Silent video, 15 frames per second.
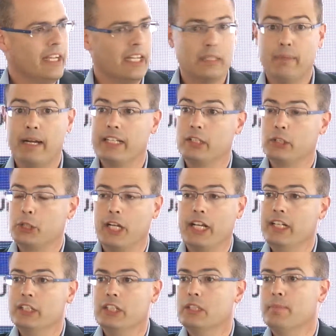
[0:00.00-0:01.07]
It might
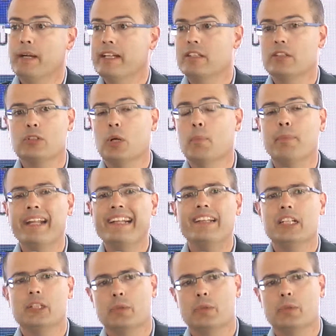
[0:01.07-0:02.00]
change, it might completely